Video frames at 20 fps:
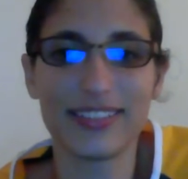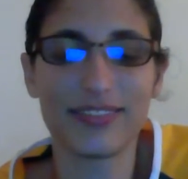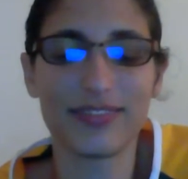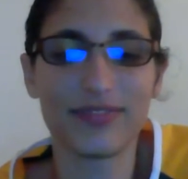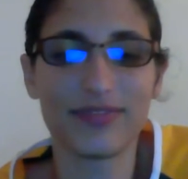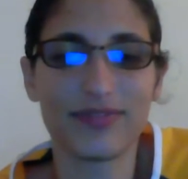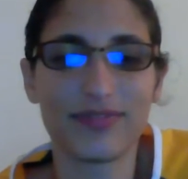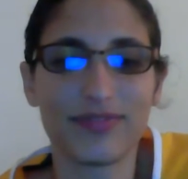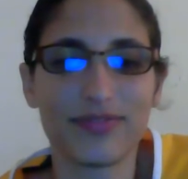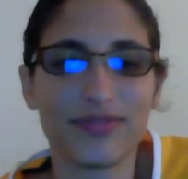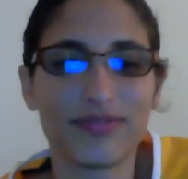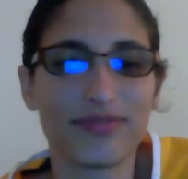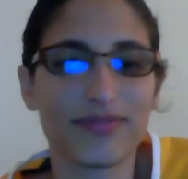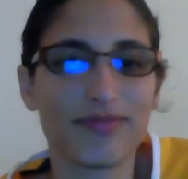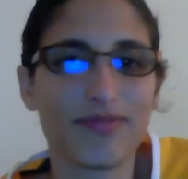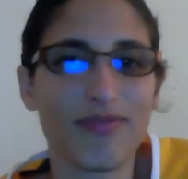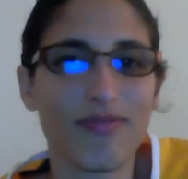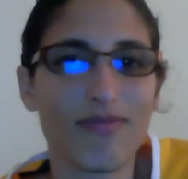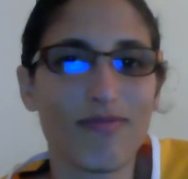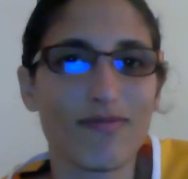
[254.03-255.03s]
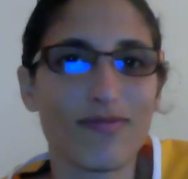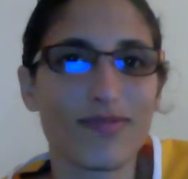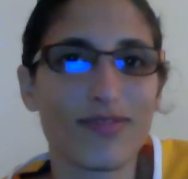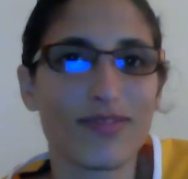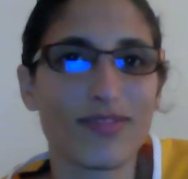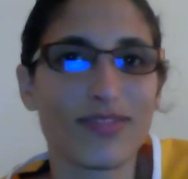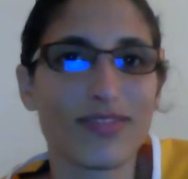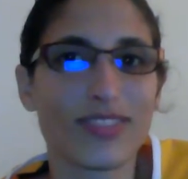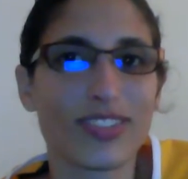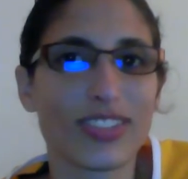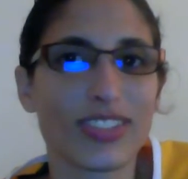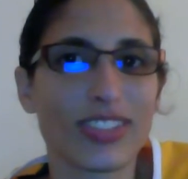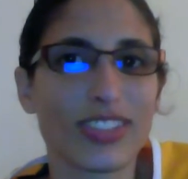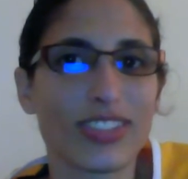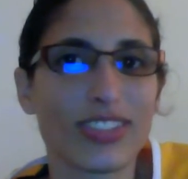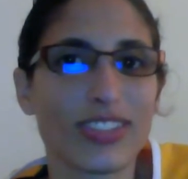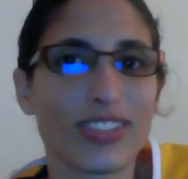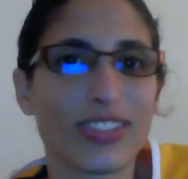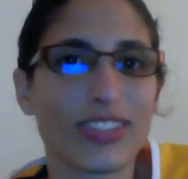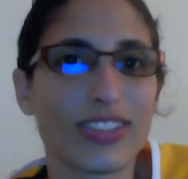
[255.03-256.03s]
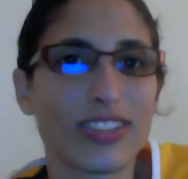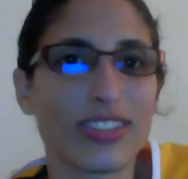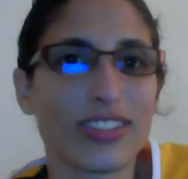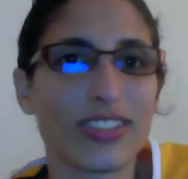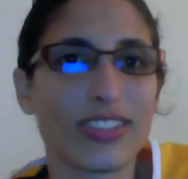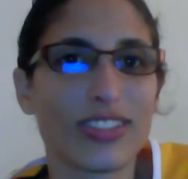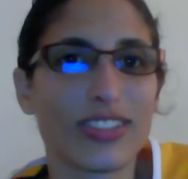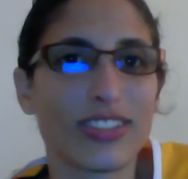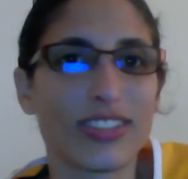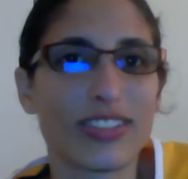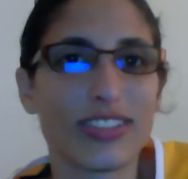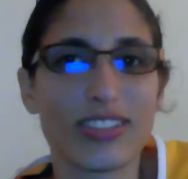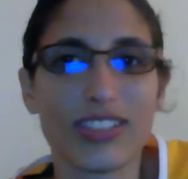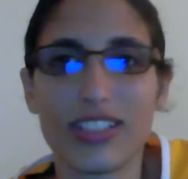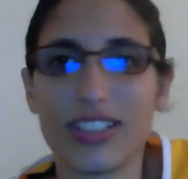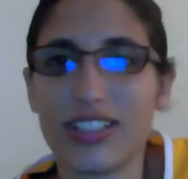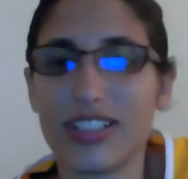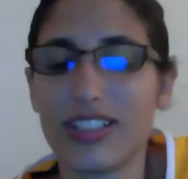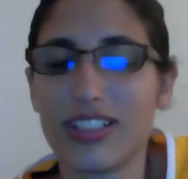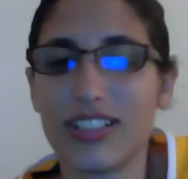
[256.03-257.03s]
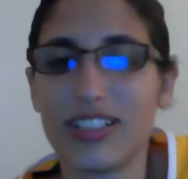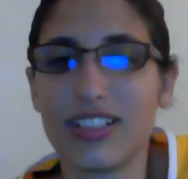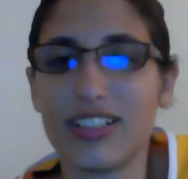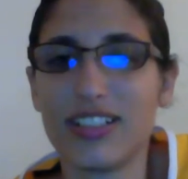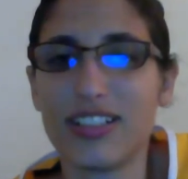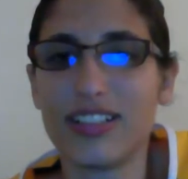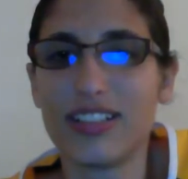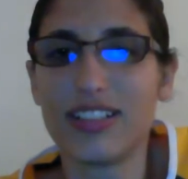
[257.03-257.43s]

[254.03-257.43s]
Nothing is said.